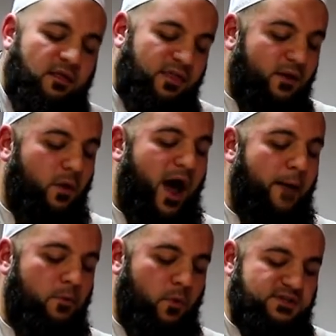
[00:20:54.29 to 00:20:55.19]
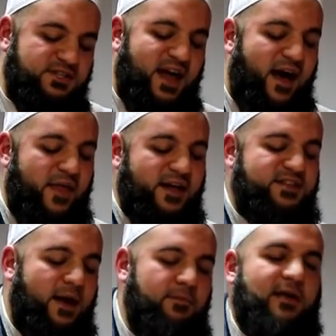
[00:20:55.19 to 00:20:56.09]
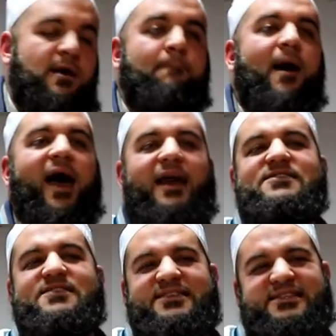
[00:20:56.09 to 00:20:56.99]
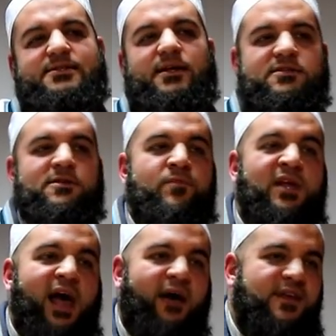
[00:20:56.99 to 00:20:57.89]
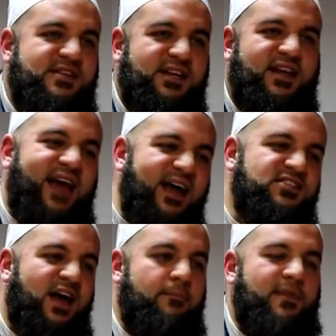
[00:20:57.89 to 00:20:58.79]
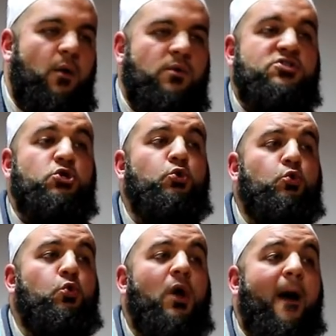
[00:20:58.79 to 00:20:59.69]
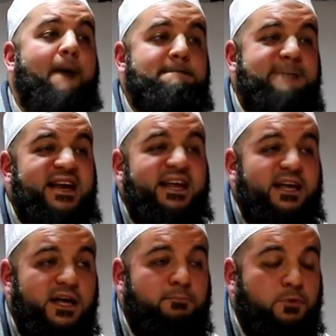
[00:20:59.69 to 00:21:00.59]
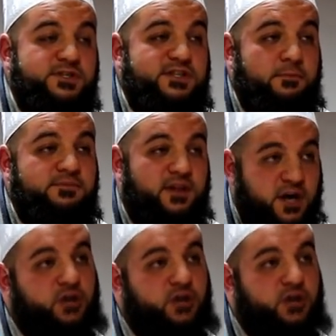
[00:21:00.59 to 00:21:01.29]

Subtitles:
Then what happened was is that at that time they compiled statistics and they said at that time there was 2 million Muslims in the